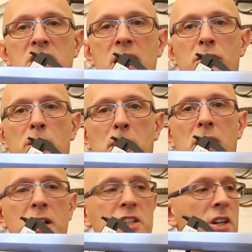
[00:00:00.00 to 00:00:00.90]
center of
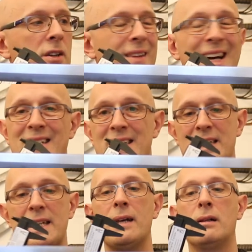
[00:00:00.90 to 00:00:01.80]
percussion, that's
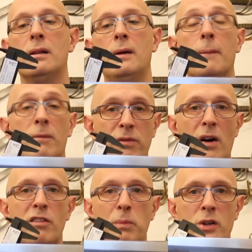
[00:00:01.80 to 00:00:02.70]
still
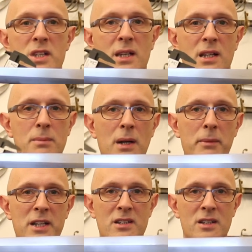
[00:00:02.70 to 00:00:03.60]
5.6
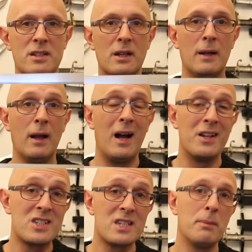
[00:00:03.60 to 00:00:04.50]
millimeters.
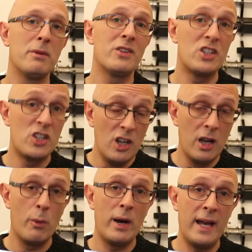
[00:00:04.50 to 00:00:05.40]
And some of the
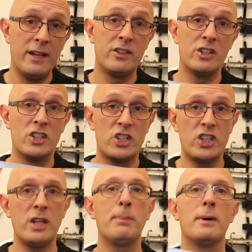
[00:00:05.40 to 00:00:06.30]
lower end and
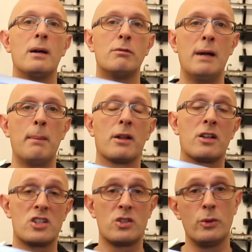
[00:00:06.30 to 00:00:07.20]
cheaper
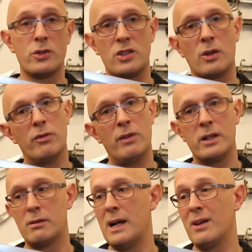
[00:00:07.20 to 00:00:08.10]
replica swords that you'll
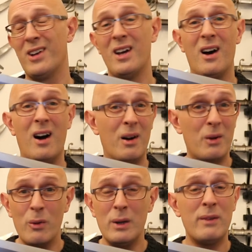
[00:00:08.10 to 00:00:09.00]
find around
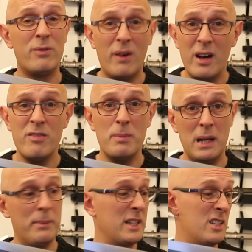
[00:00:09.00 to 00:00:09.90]
are only 5
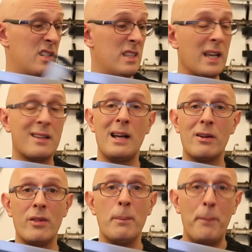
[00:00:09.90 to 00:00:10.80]
millimeters thick down
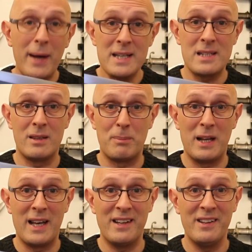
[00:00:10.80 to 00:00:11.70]
at the base of the
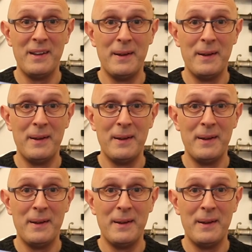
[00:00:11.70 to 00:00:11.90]
blade.